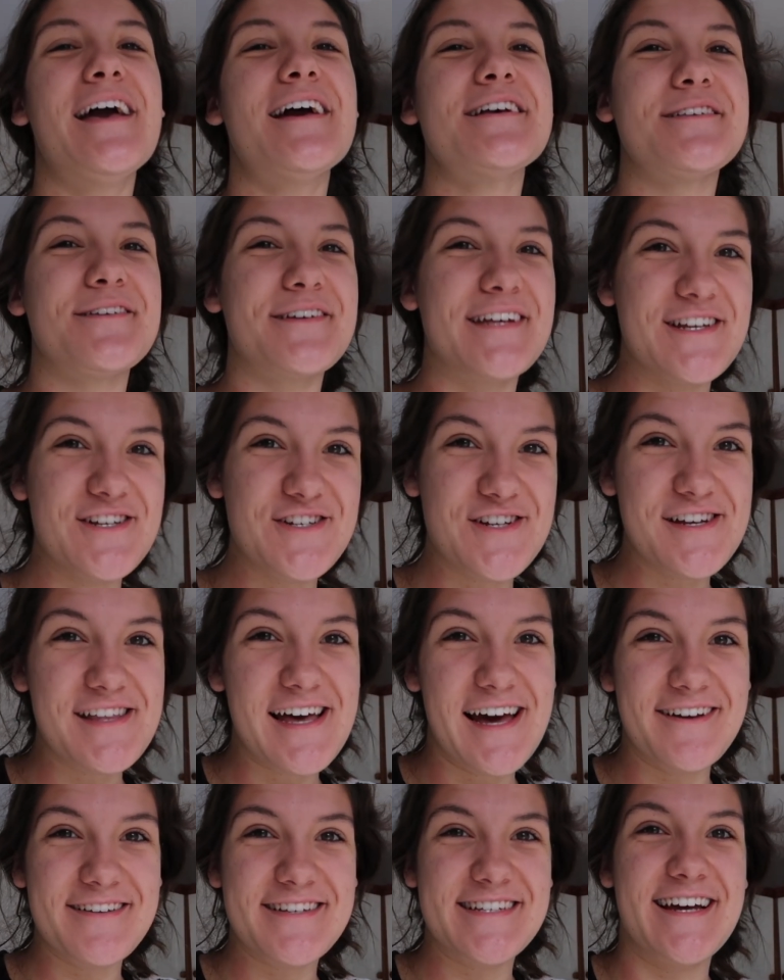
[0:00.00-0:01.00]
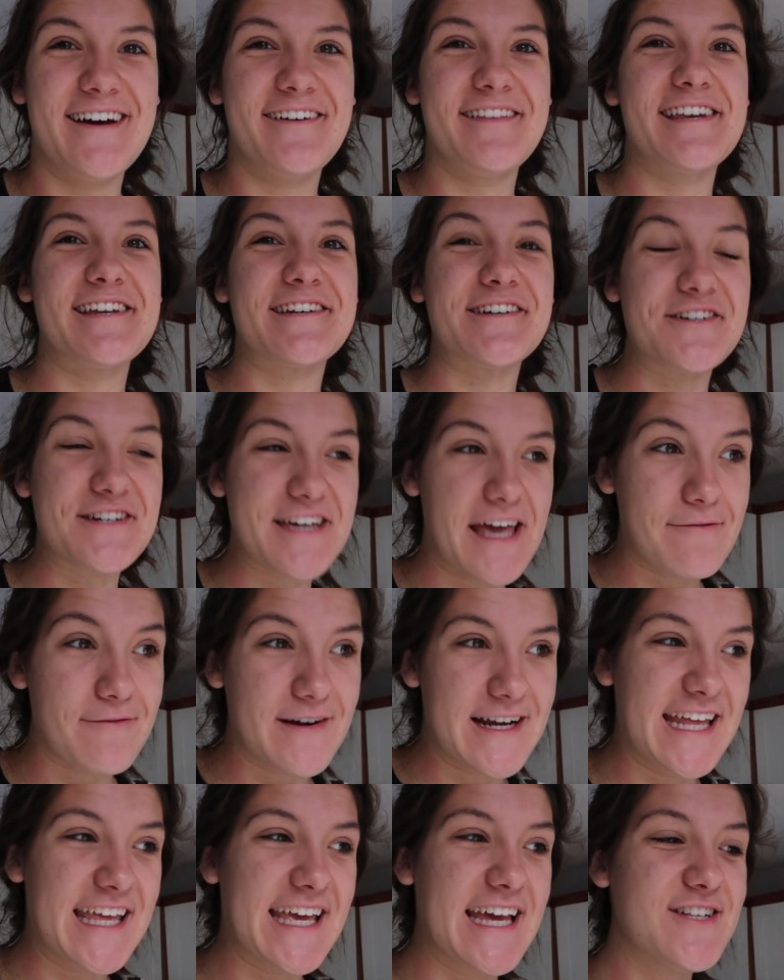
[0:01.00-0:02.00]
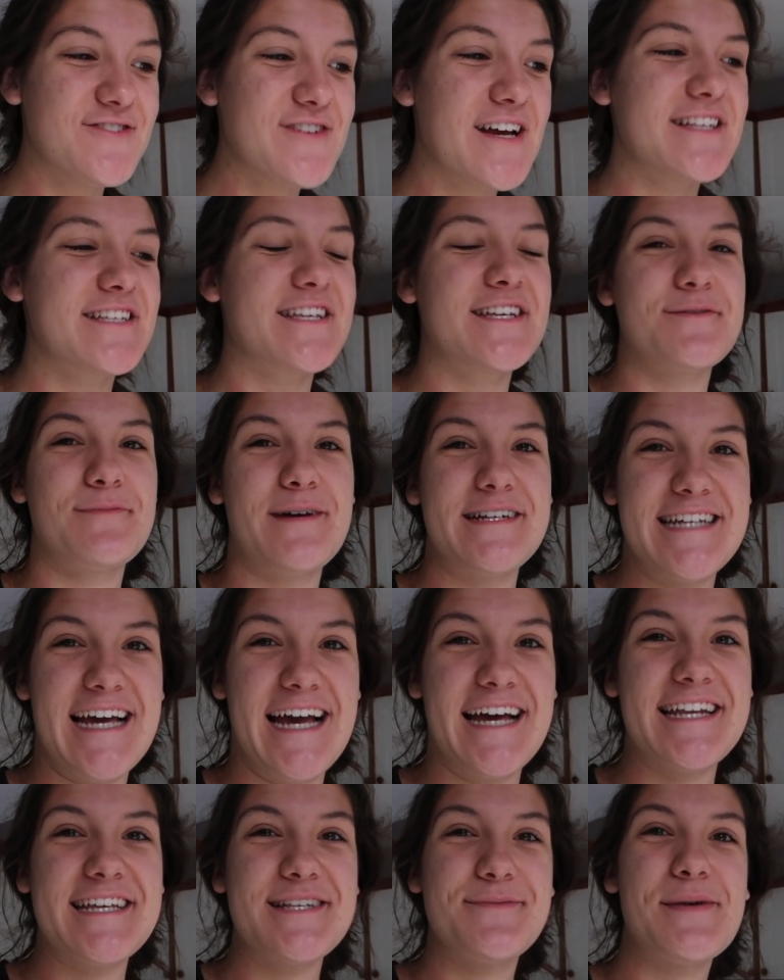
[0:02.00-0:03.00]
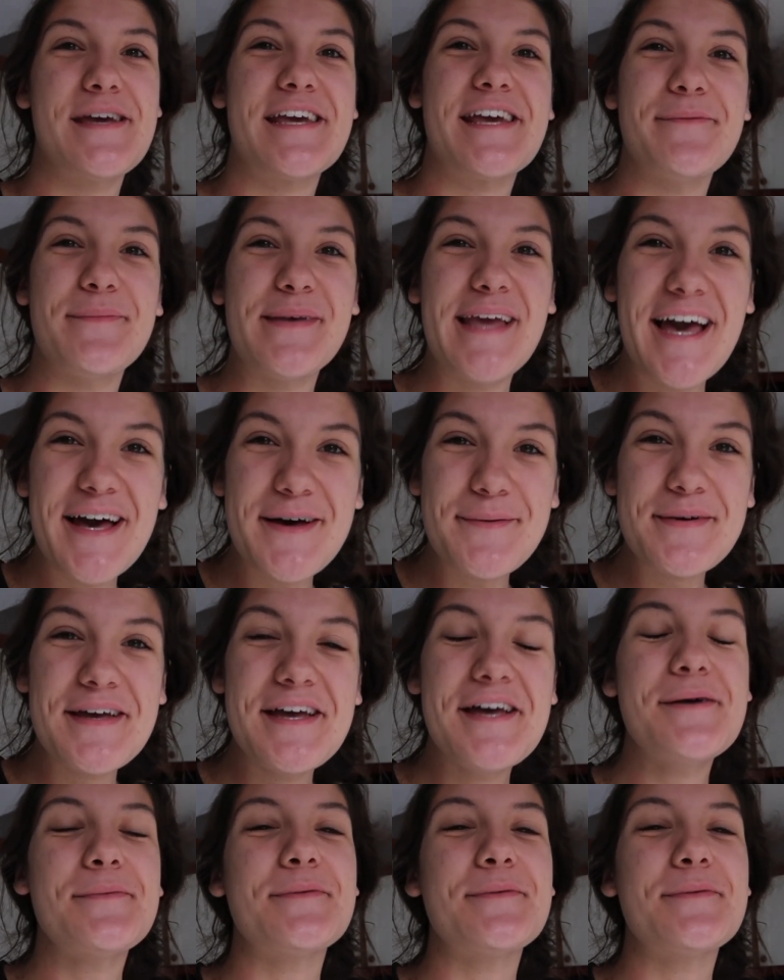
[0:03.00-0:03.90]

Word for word: So I'm going to show you the house now and then I go get ready and get dressed because my dad is picking me up.